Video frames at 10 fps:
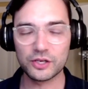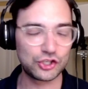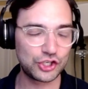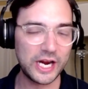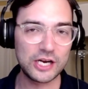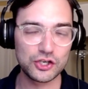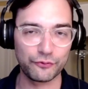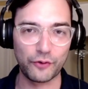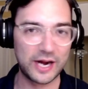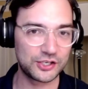change your
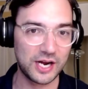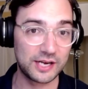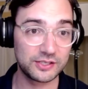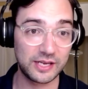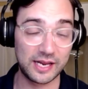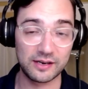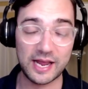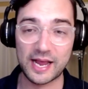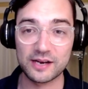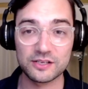franchise.
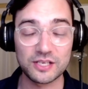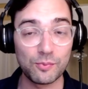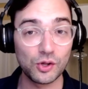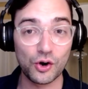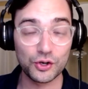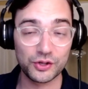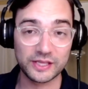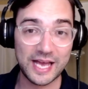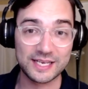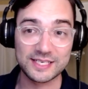And some will argue that
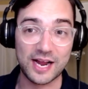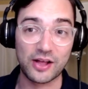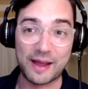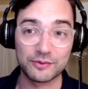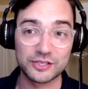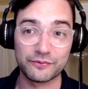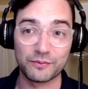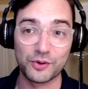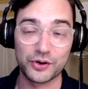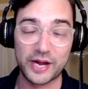that is Kyle Hamilton from
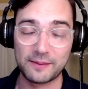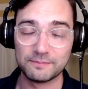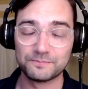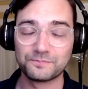Notre Dame.